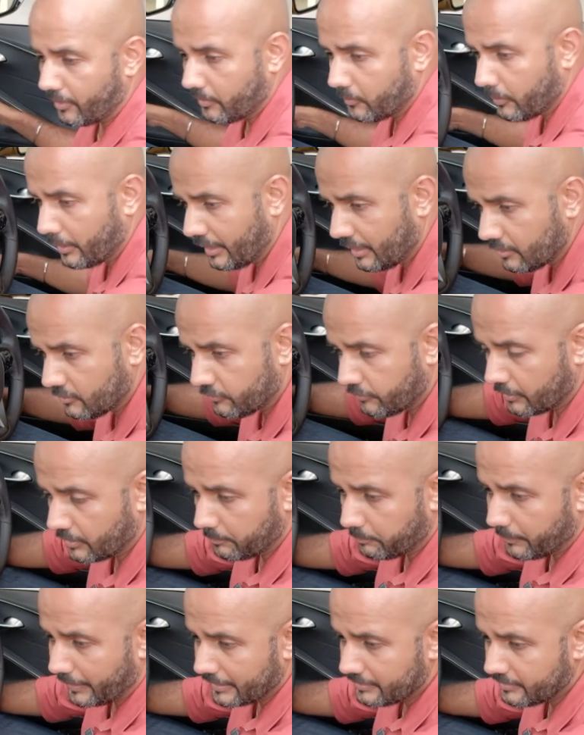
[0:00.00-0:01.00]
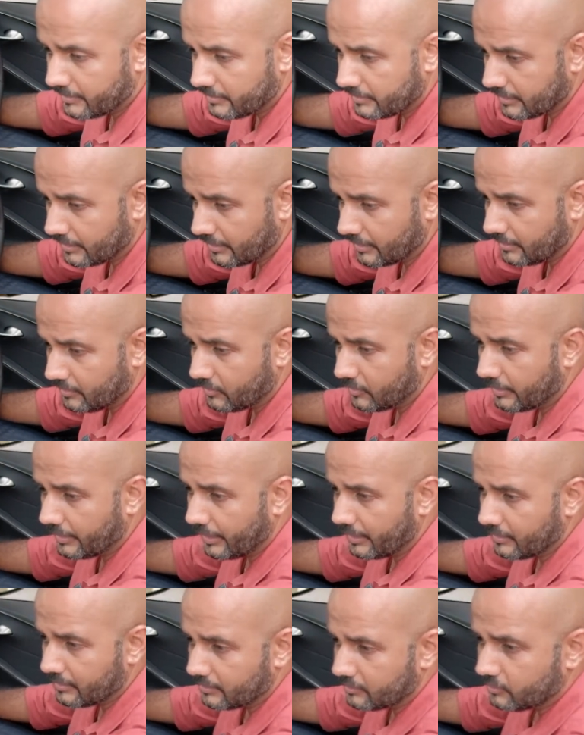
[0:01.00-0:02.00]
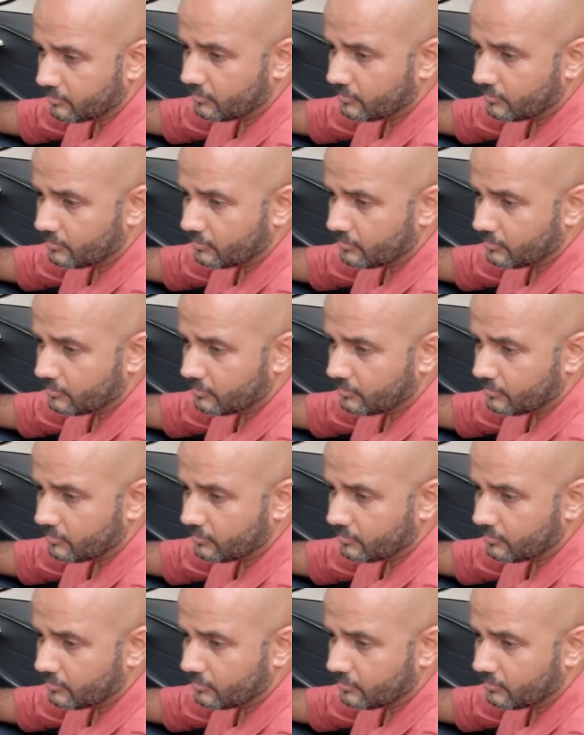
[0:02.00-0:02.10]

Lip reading: whereas for the passenger, you get this